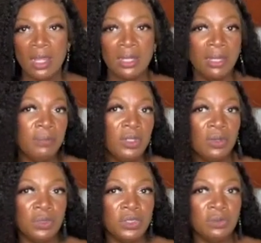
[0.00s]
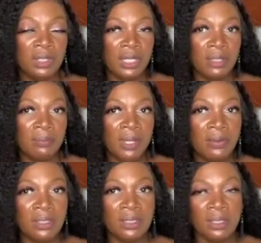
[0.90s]
Let me know what you like about
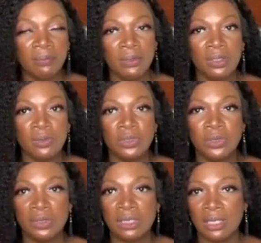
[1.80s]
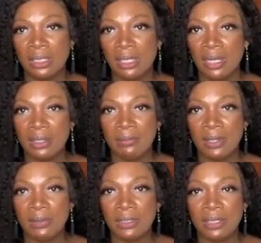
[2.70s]
it. Let me know what you didn't like
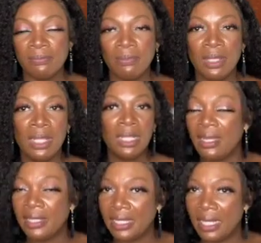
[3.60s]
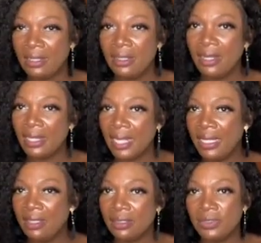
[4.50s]
about it. And again, like,
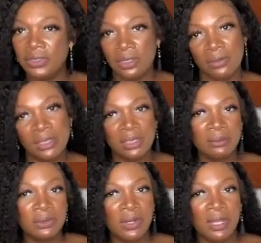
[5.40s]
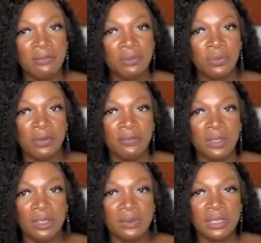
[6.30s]
share, and subscribe for more
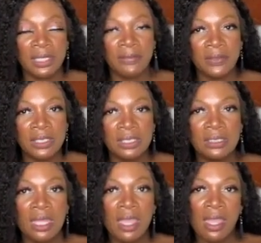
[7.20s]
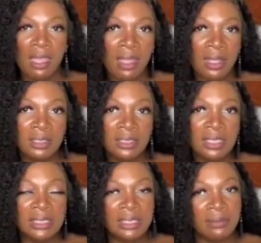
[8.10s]
videos like this. And
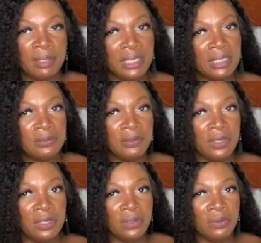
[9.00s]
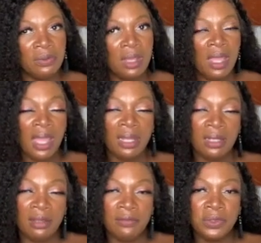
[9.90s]
until my next video, I
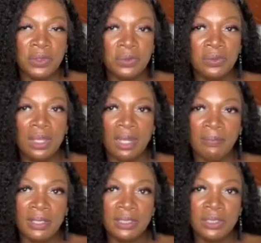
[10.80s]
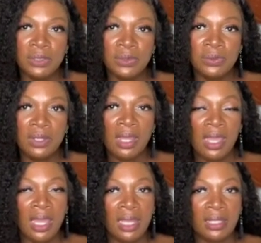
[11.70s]
love you, God bless you,
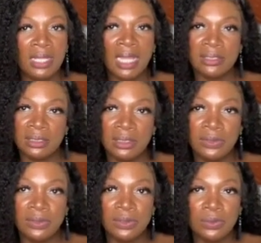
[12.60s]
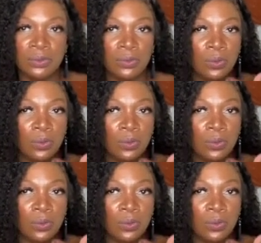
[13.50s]
and I'll see you soon.